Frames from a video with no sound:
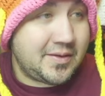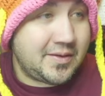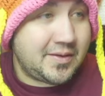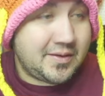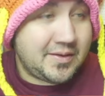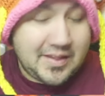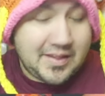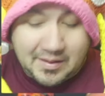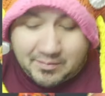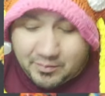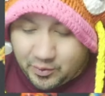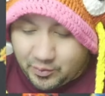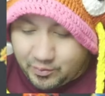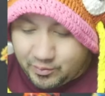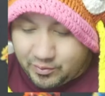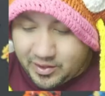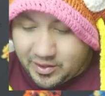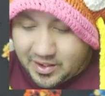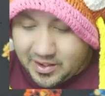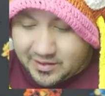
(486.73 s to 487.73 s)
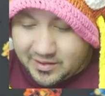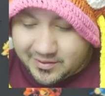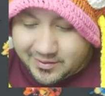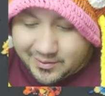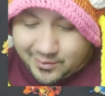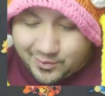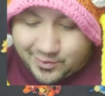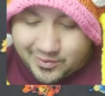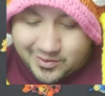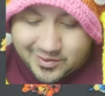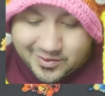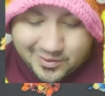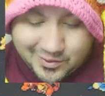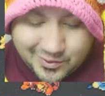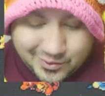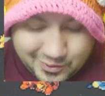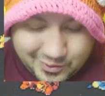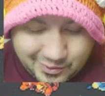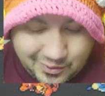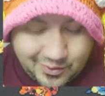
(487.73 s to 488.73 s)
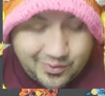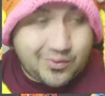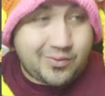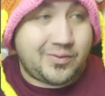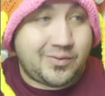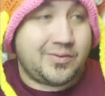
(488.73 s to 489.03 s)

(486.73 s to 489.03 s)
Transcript: that brown is going strong.